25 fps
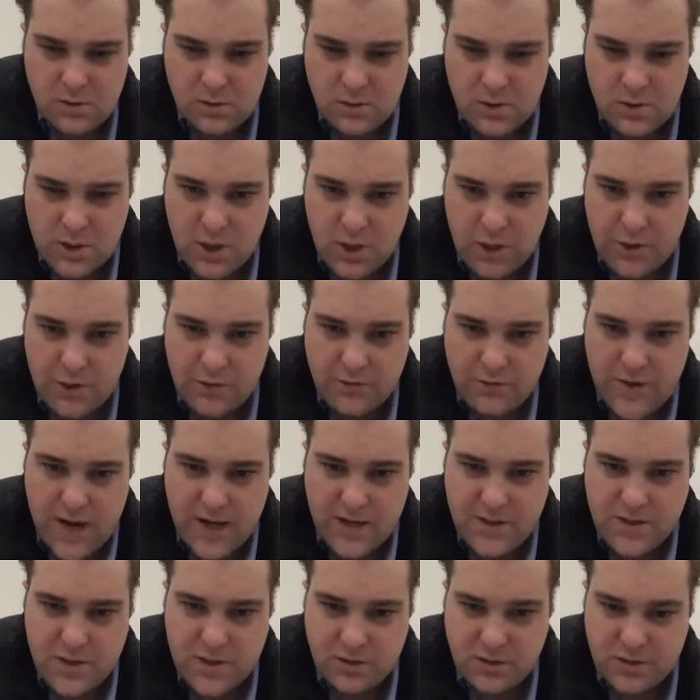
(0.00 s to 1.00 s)

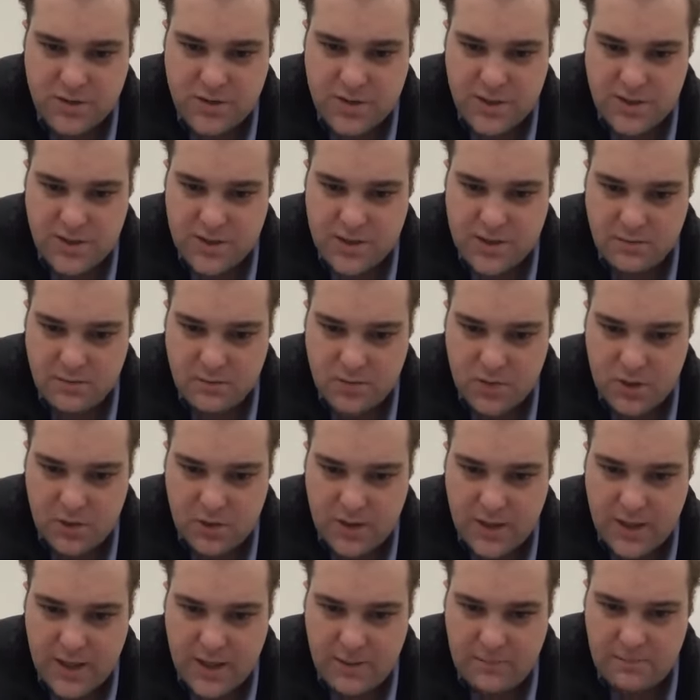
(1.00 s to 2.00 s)
cardiovascular system,
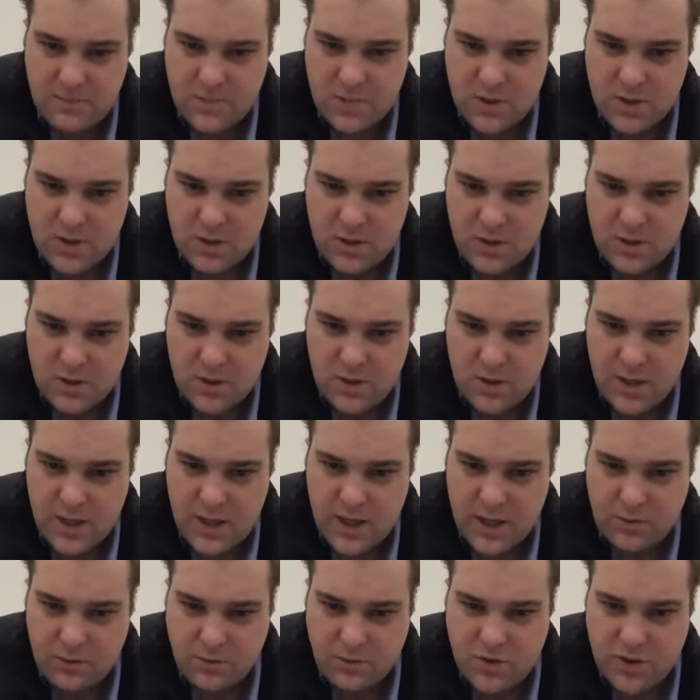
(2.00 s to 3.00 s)
okay? And
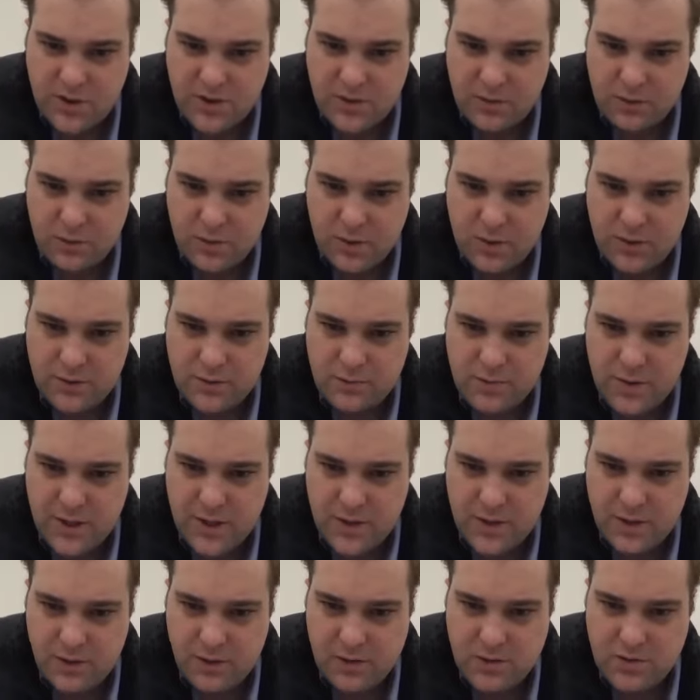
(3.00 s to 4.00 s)
I'm trying to look through my
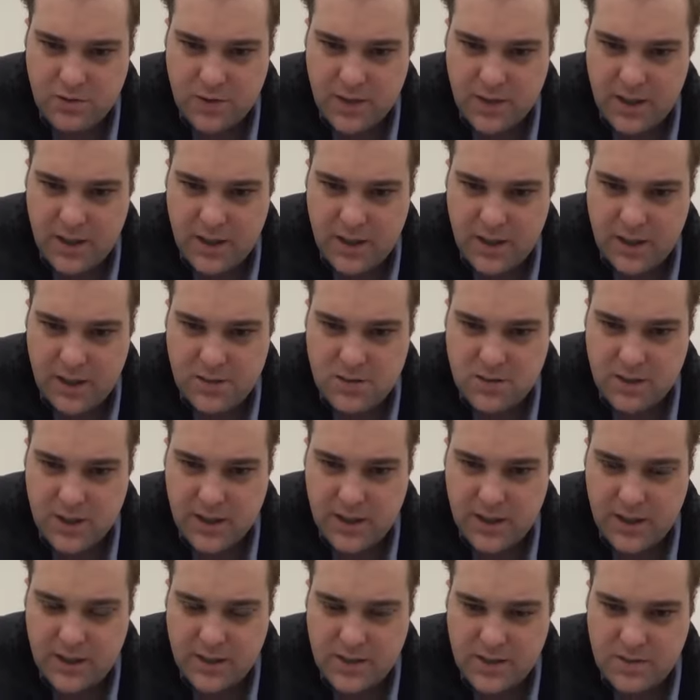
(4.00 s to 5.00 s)
notes right now so I
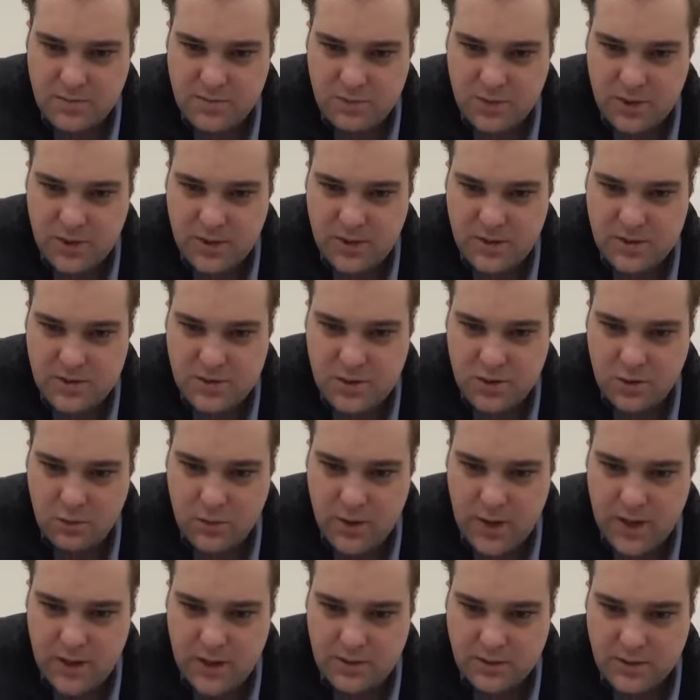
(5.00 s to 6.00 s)
can explain this
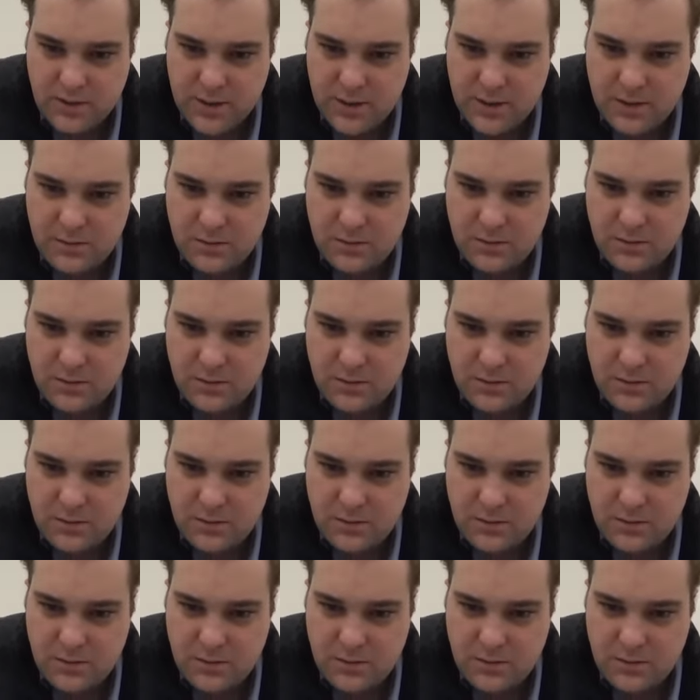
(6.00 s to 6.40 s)
correctly.